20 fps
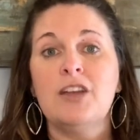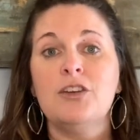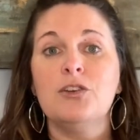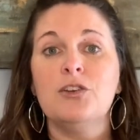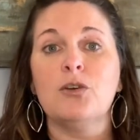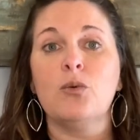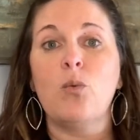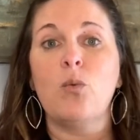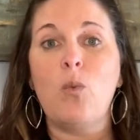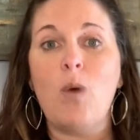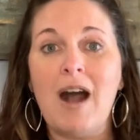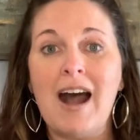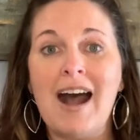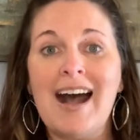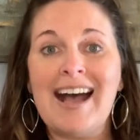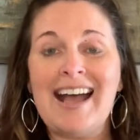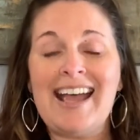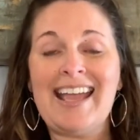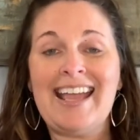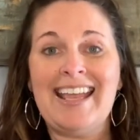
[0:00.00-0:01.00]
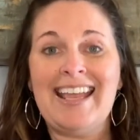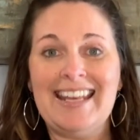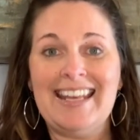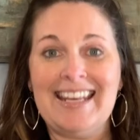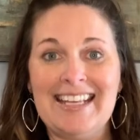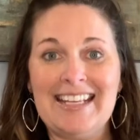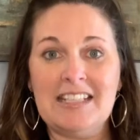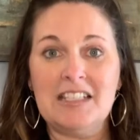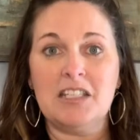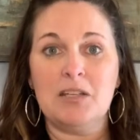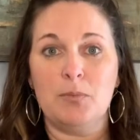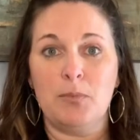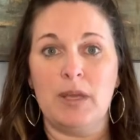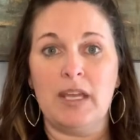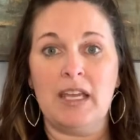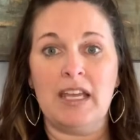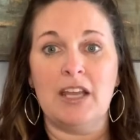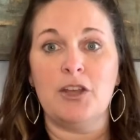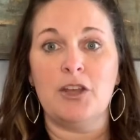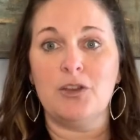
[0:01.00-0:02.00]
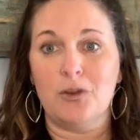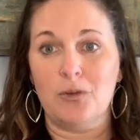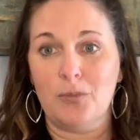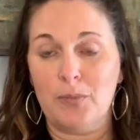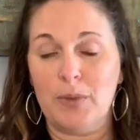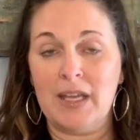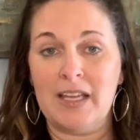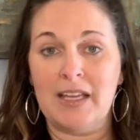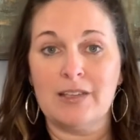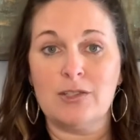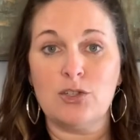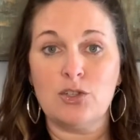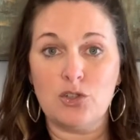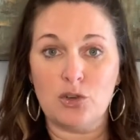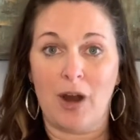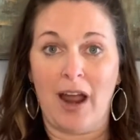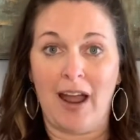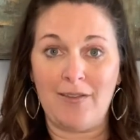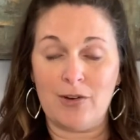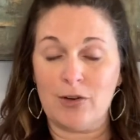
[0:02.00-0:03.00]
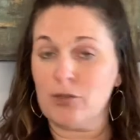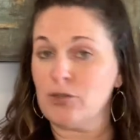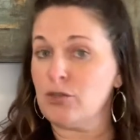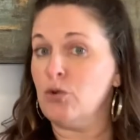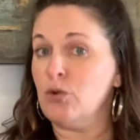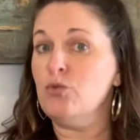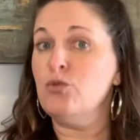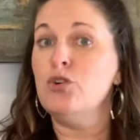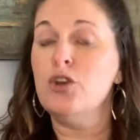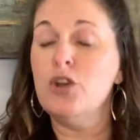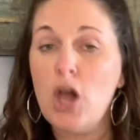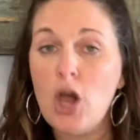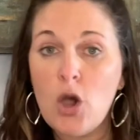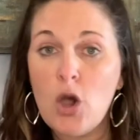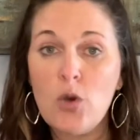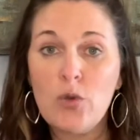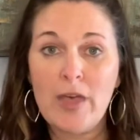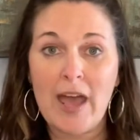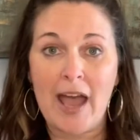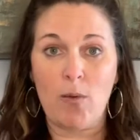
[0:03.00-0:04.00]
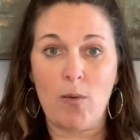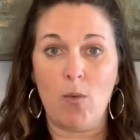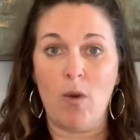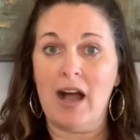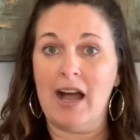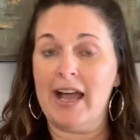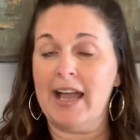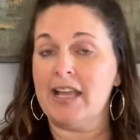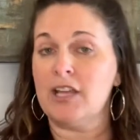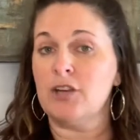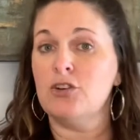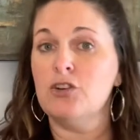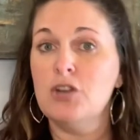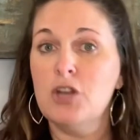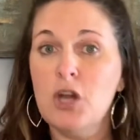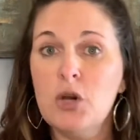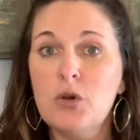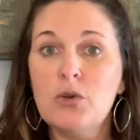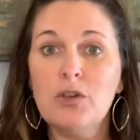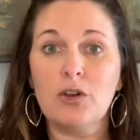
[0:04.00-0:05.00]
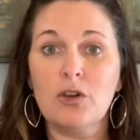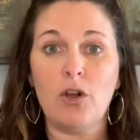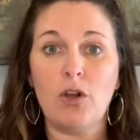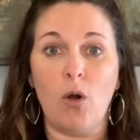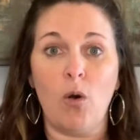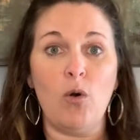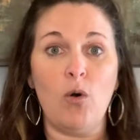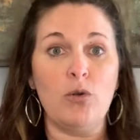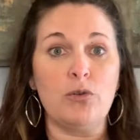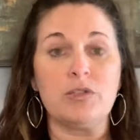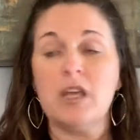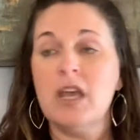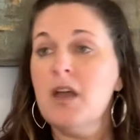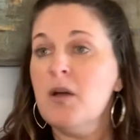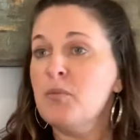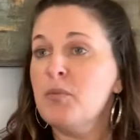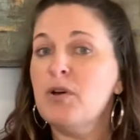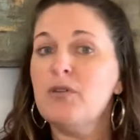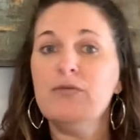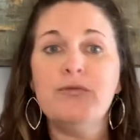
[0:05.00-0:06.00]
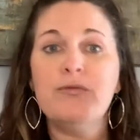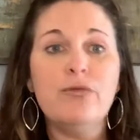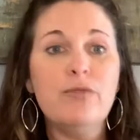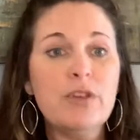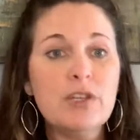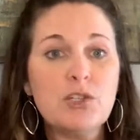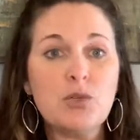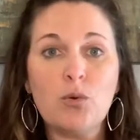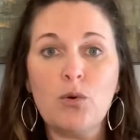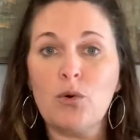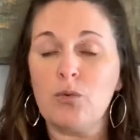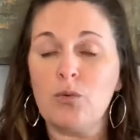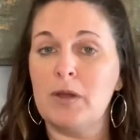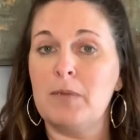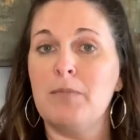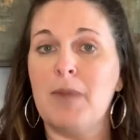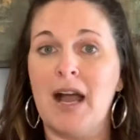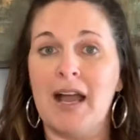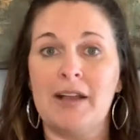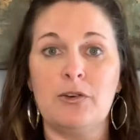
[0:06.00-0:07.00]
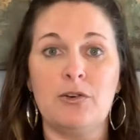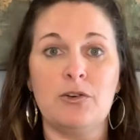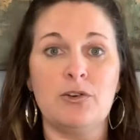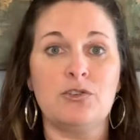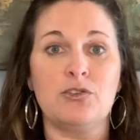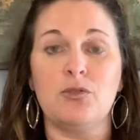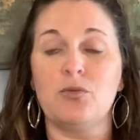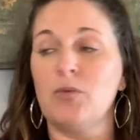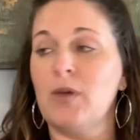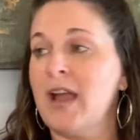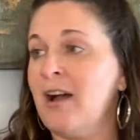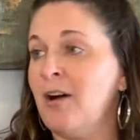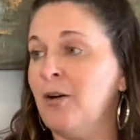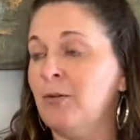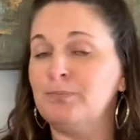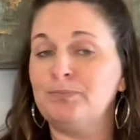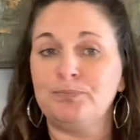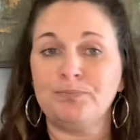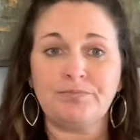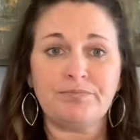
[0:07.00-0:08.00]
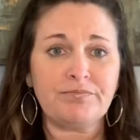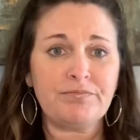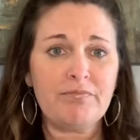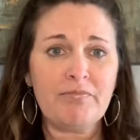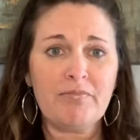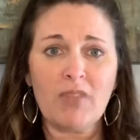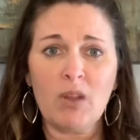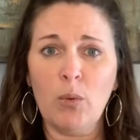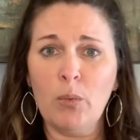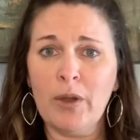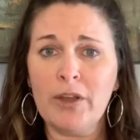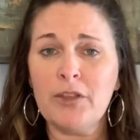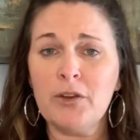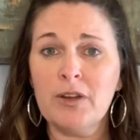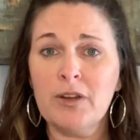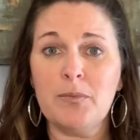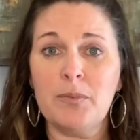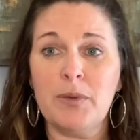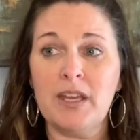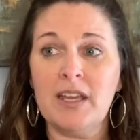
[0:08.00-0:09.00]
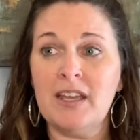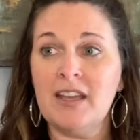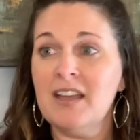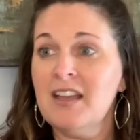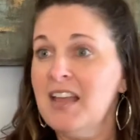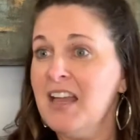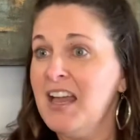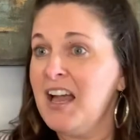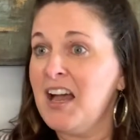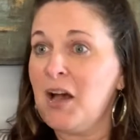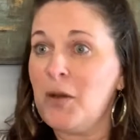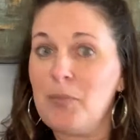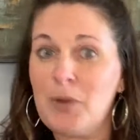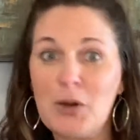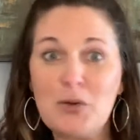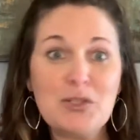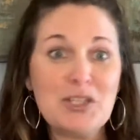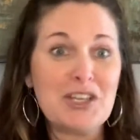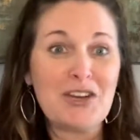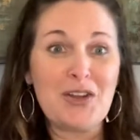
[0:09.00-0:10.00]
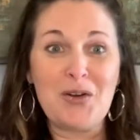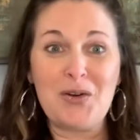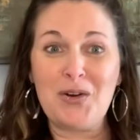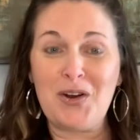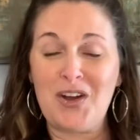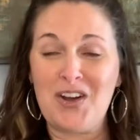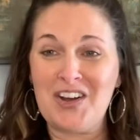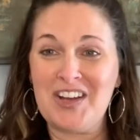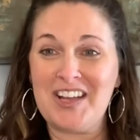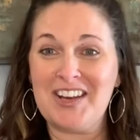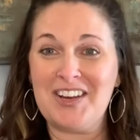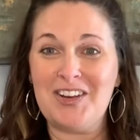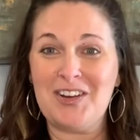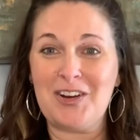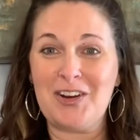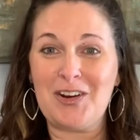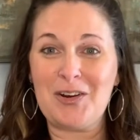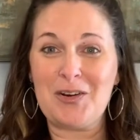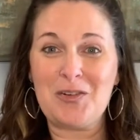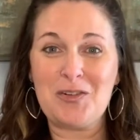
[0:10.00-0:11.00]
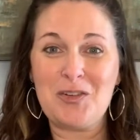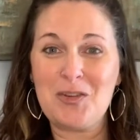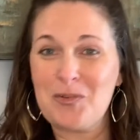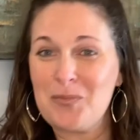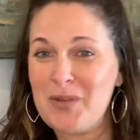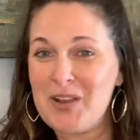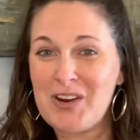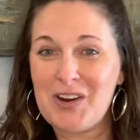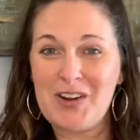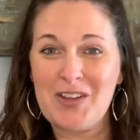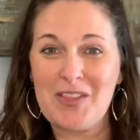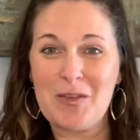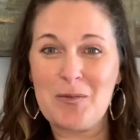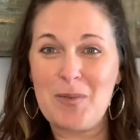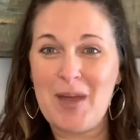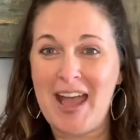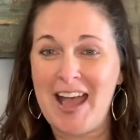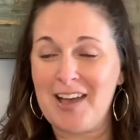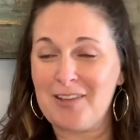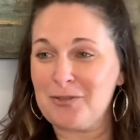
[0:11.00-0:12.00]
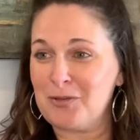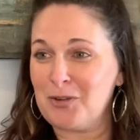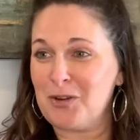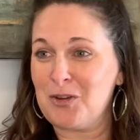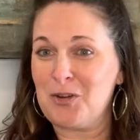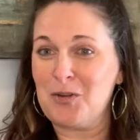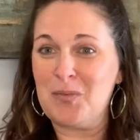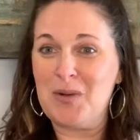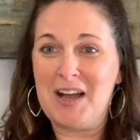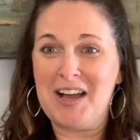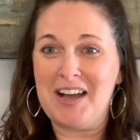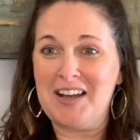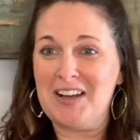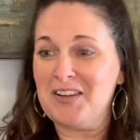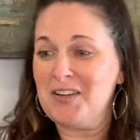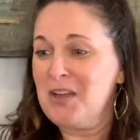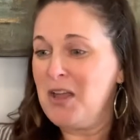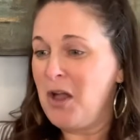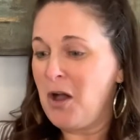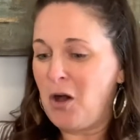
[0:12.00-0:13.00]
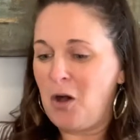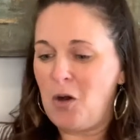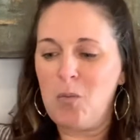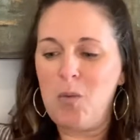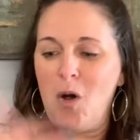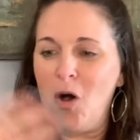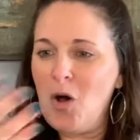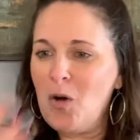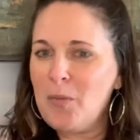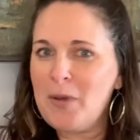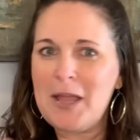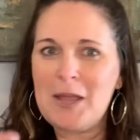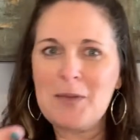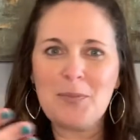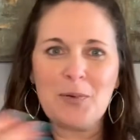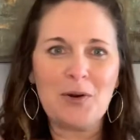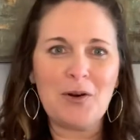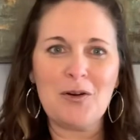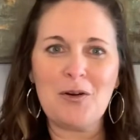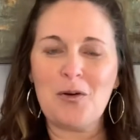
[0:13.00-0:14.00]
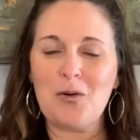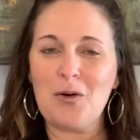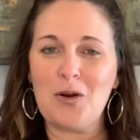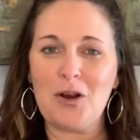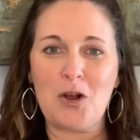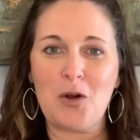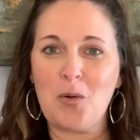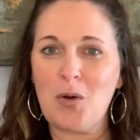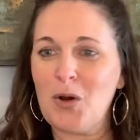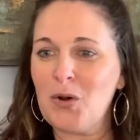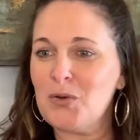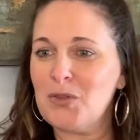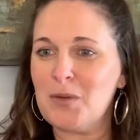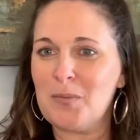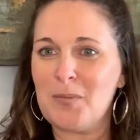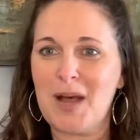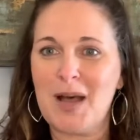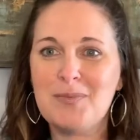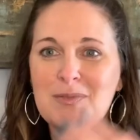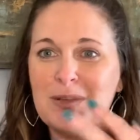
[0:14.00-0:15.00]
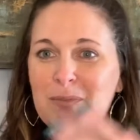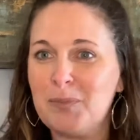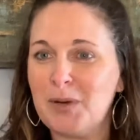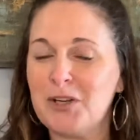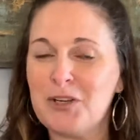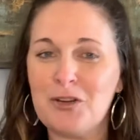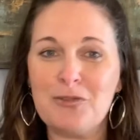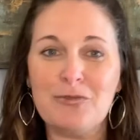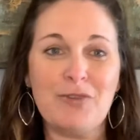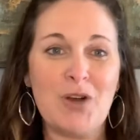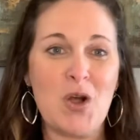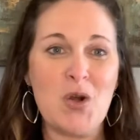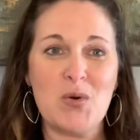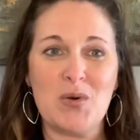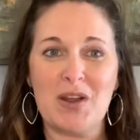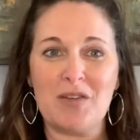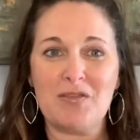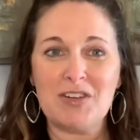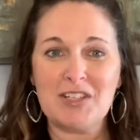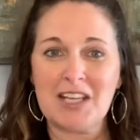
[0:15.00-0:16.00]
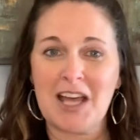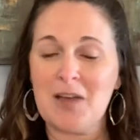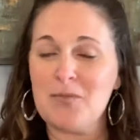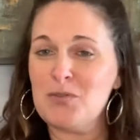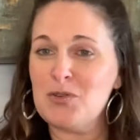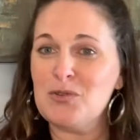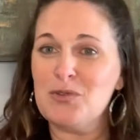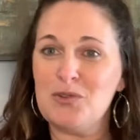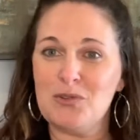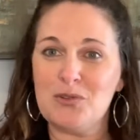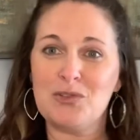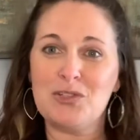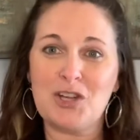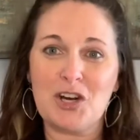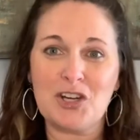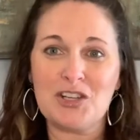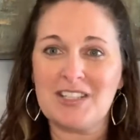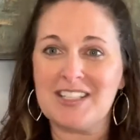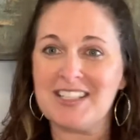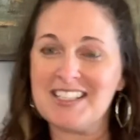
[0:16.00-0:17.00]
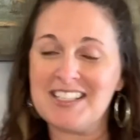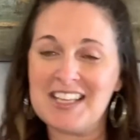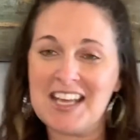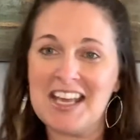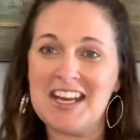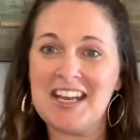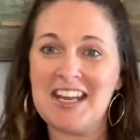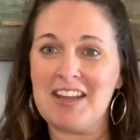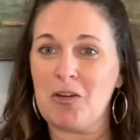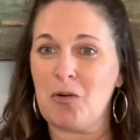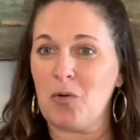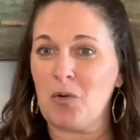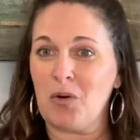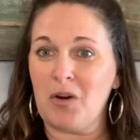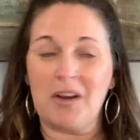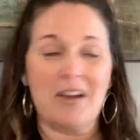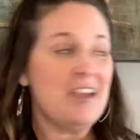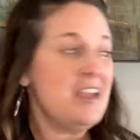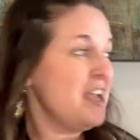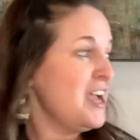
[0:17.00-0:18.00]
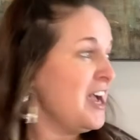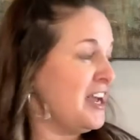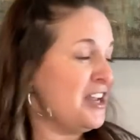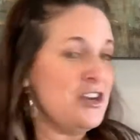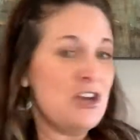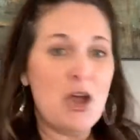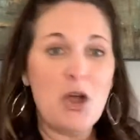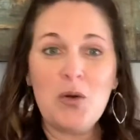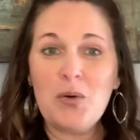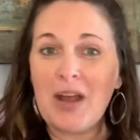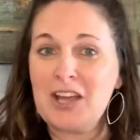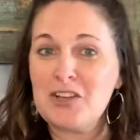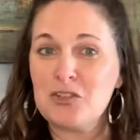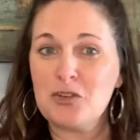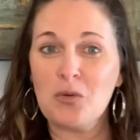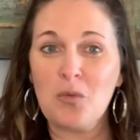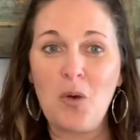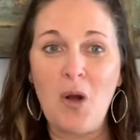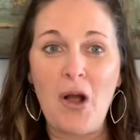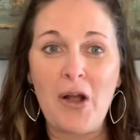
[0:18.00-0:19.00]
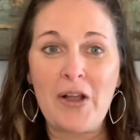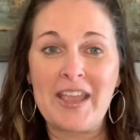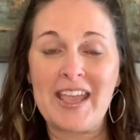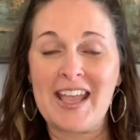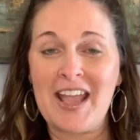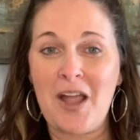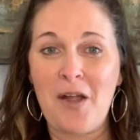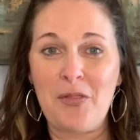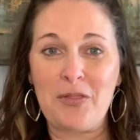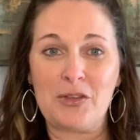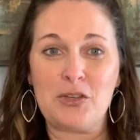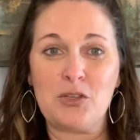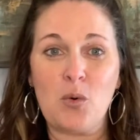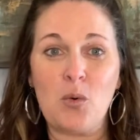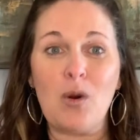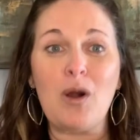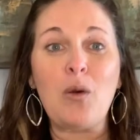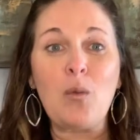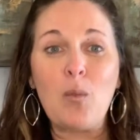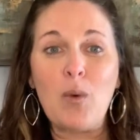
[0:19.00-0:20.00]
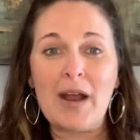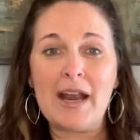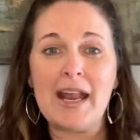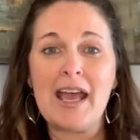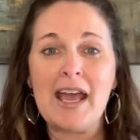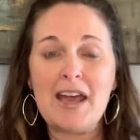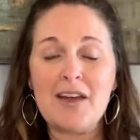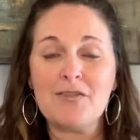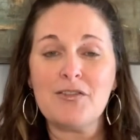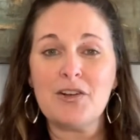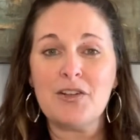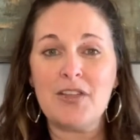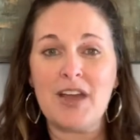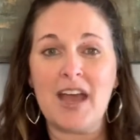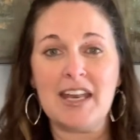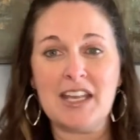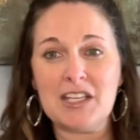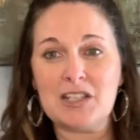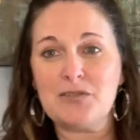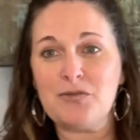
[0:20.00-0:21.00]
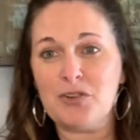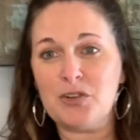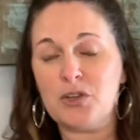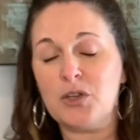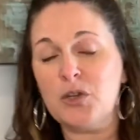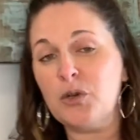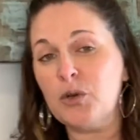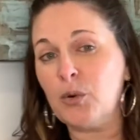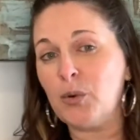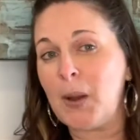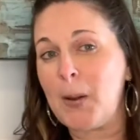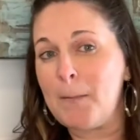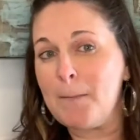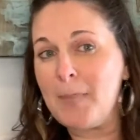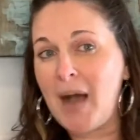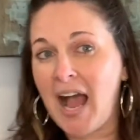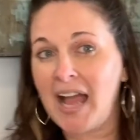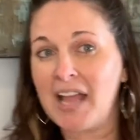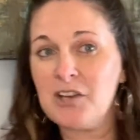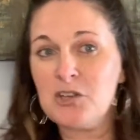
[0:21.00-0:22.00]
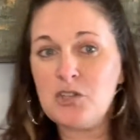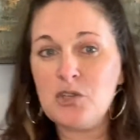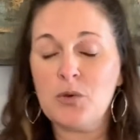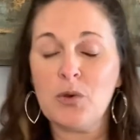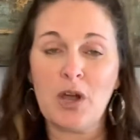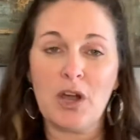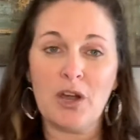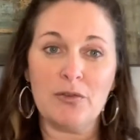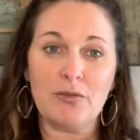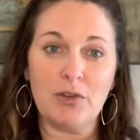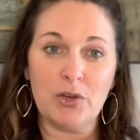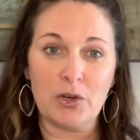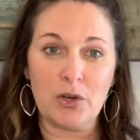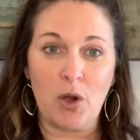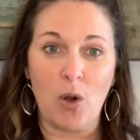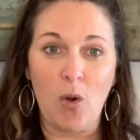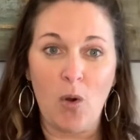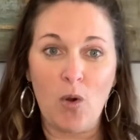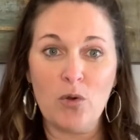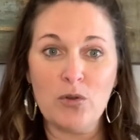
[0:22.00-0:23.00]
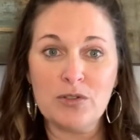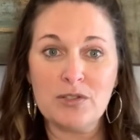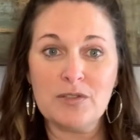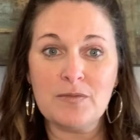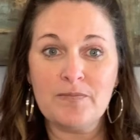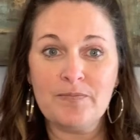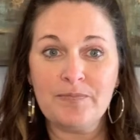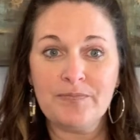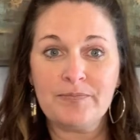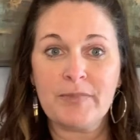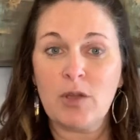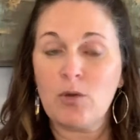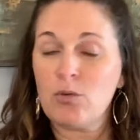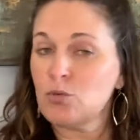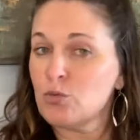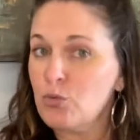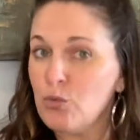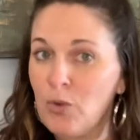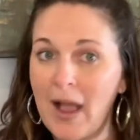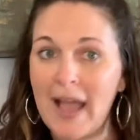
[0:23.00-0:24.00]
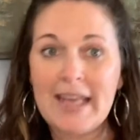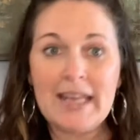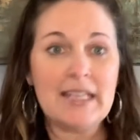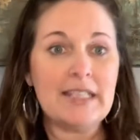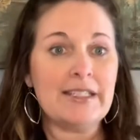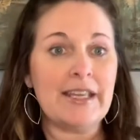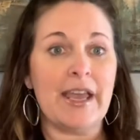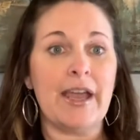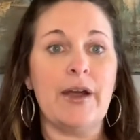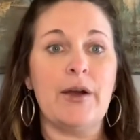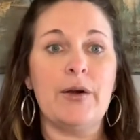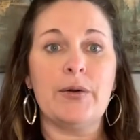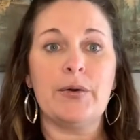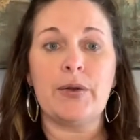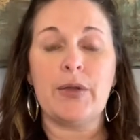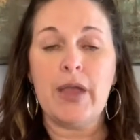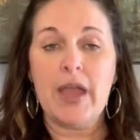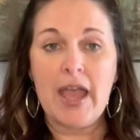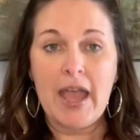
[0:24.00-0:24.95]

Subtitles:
Your why needs to be your biggest driver. So know that why, know your goals, put visual reminders around, whether it be a Post-it note on your mirror in the bathroom, a wallpaper or a quote that pops up on your phone every time you start to study, or a note as you're walking out the door, whatever that is for you to remind you of your goals, write it down.